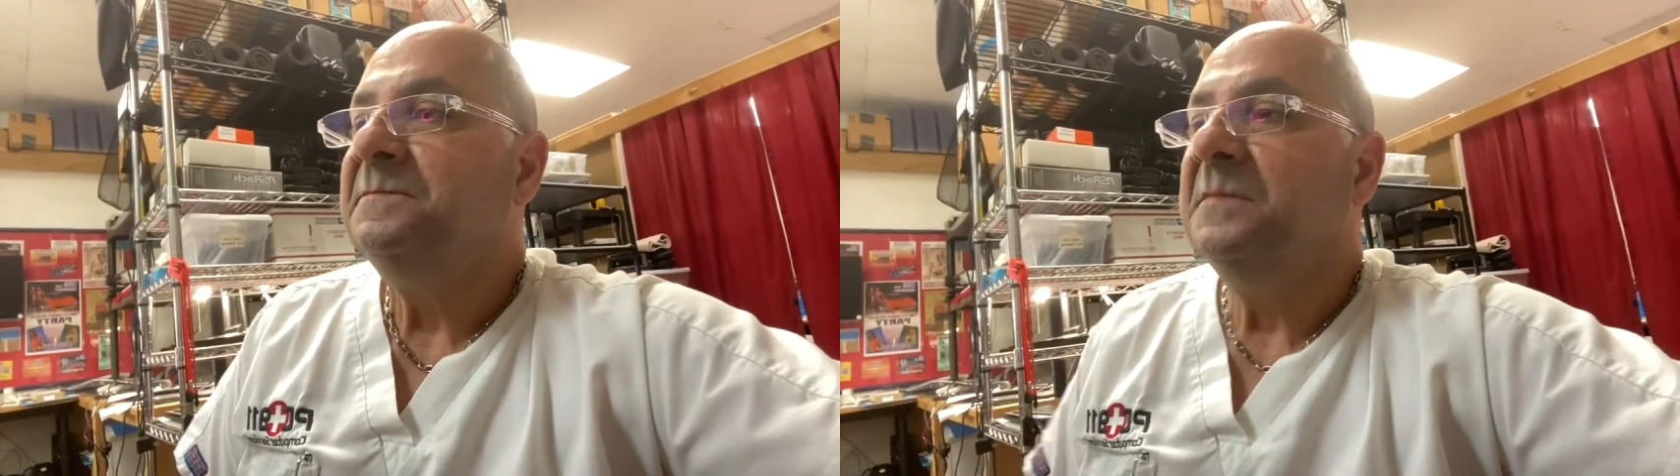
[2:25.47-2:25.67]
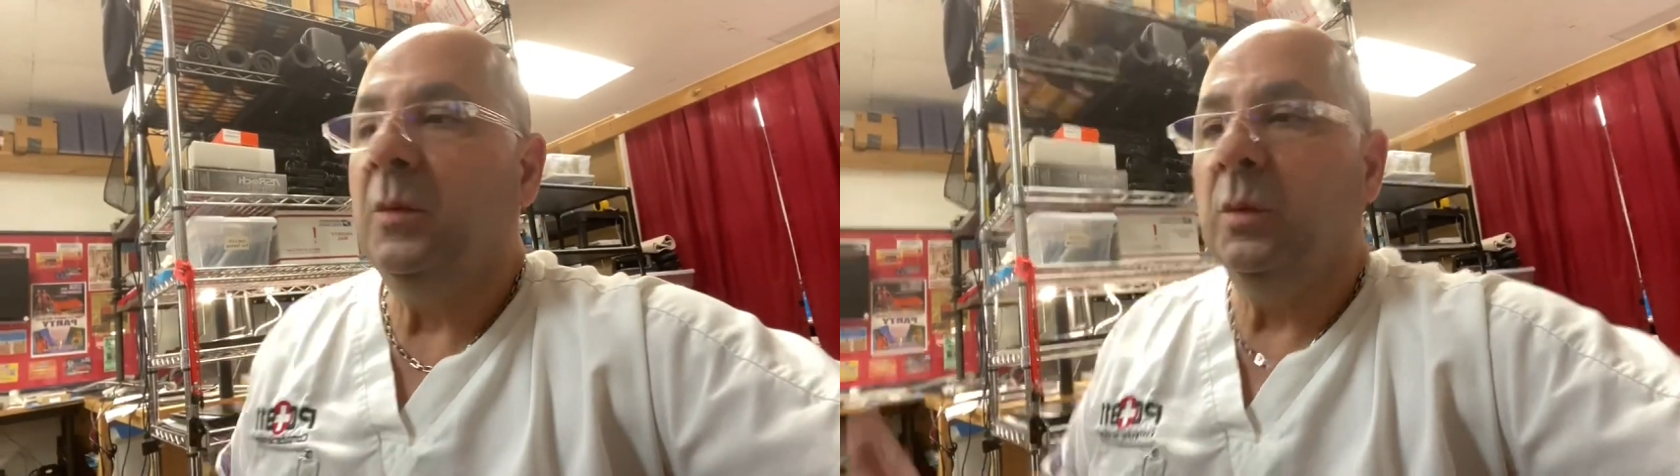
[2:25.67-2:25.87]

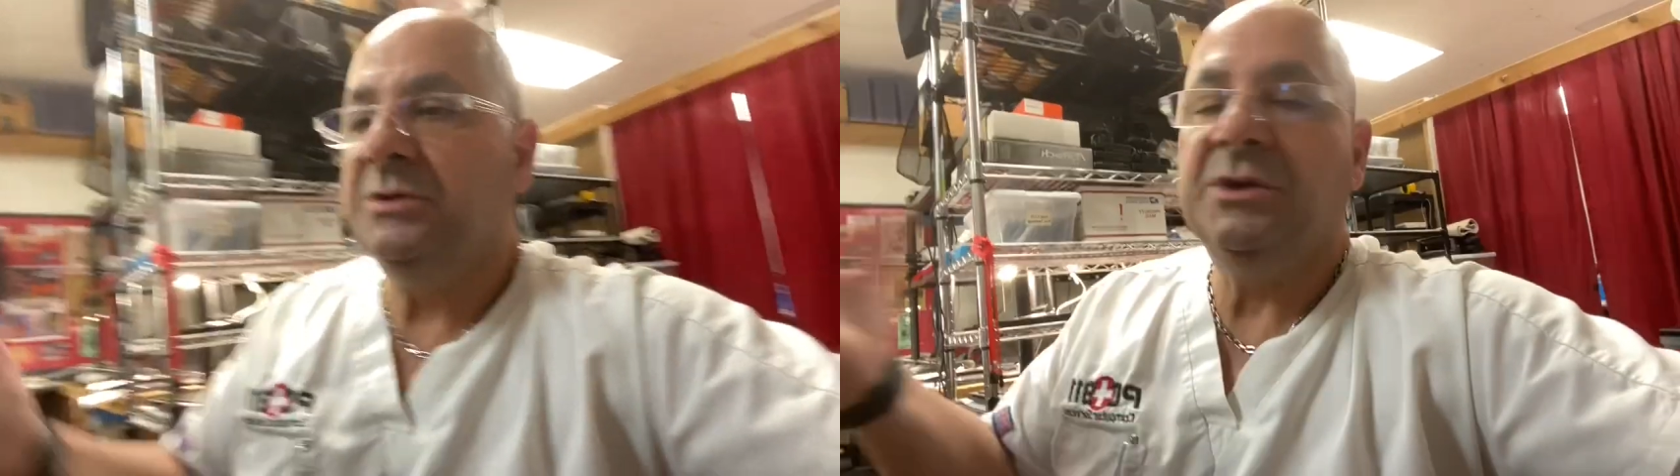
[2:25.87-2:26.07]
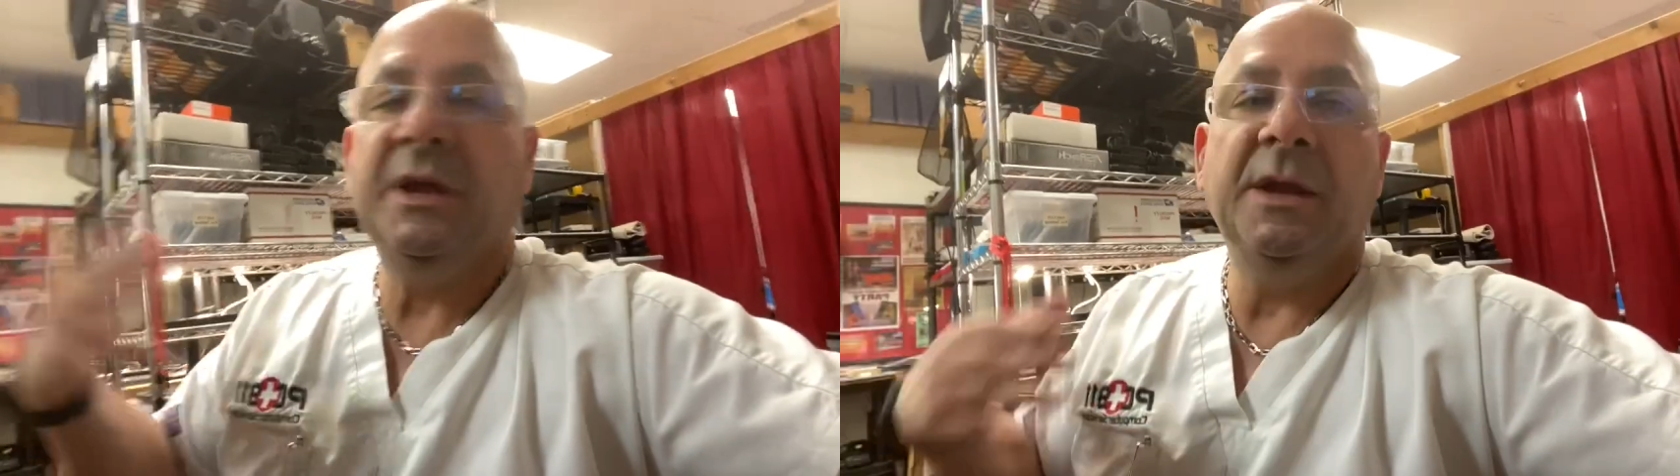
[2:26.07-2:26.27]
Then
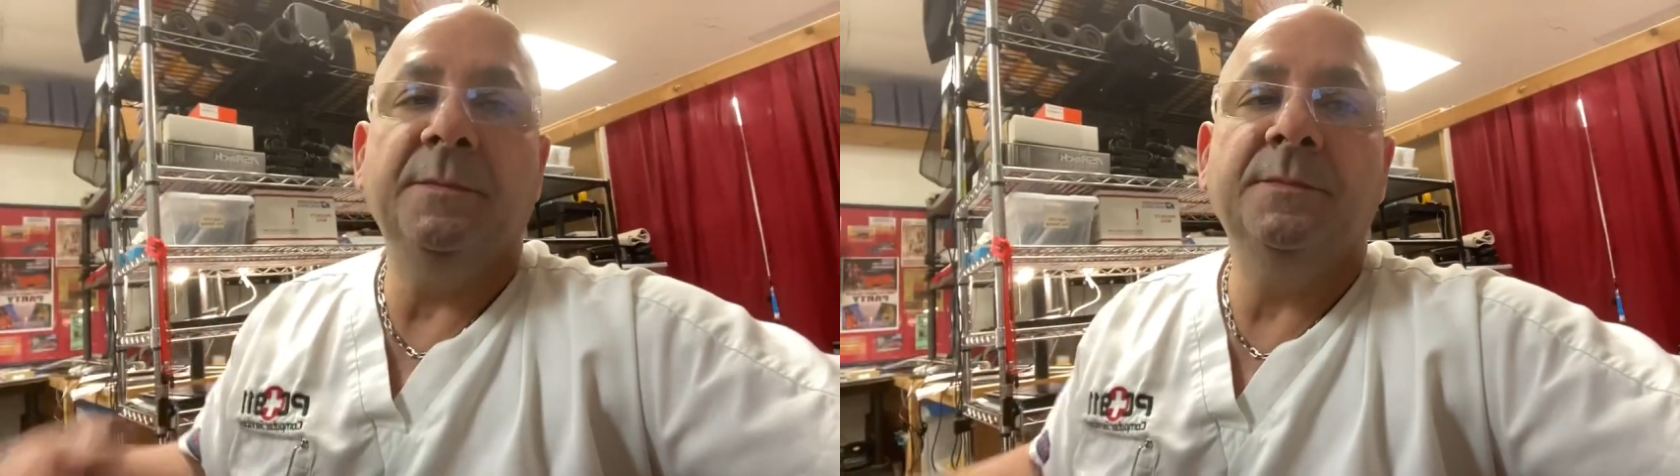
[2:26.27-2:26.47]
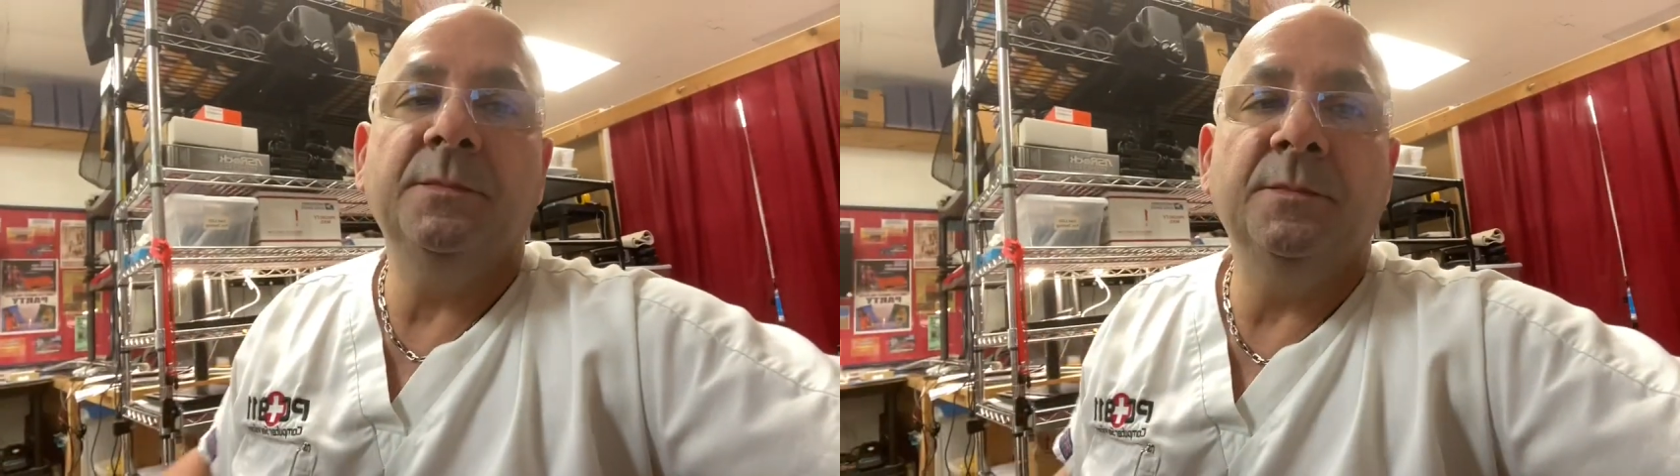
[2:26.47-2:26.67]
once you get it
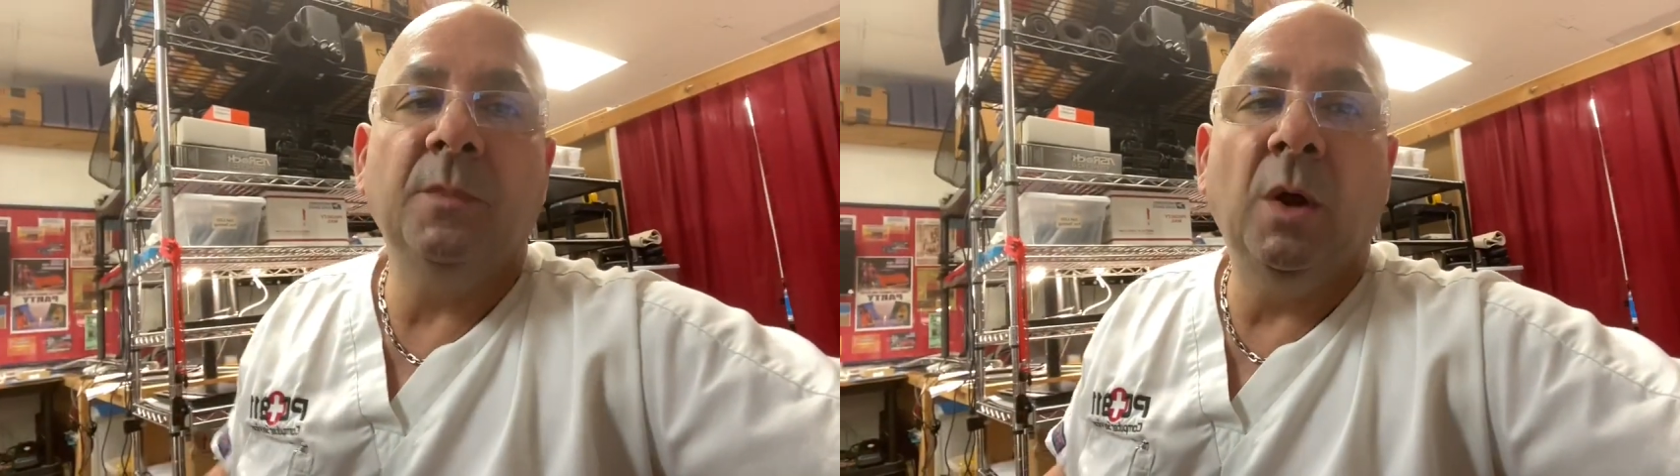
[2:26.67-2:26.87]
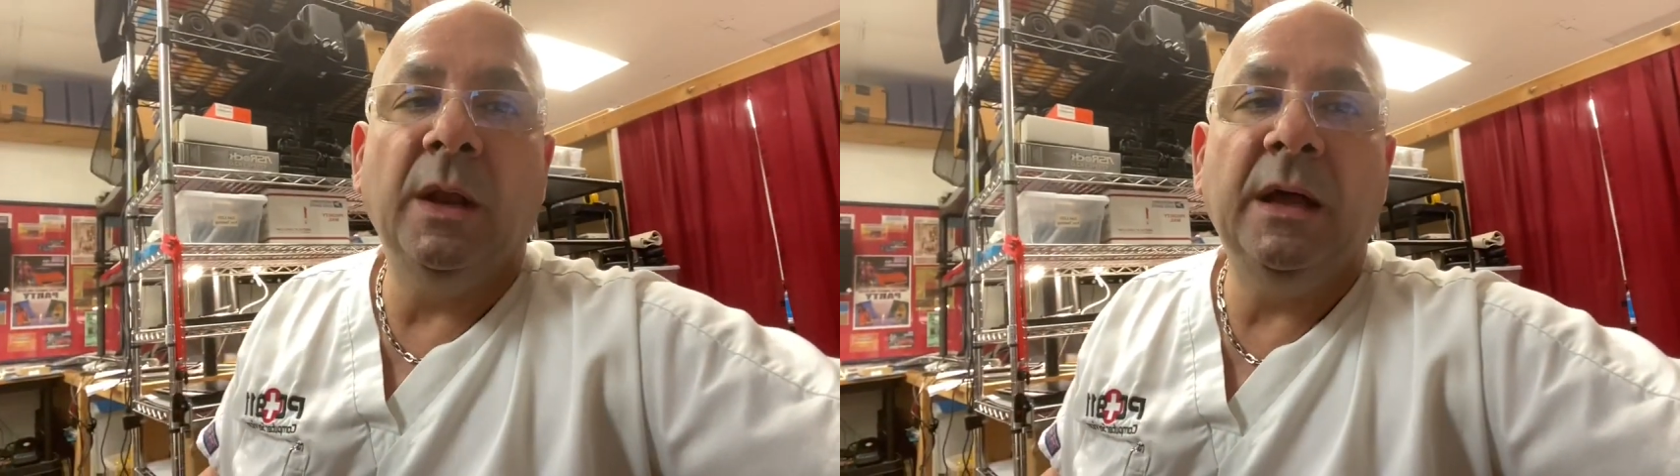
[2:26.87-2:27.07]

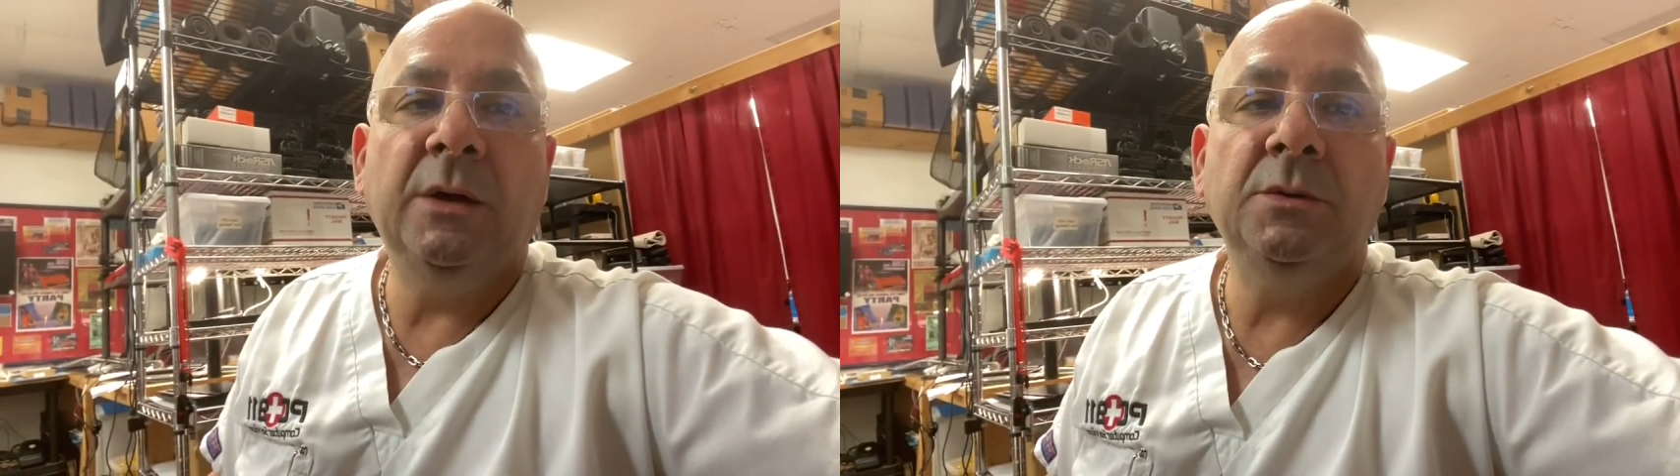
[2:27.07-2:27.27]
all out,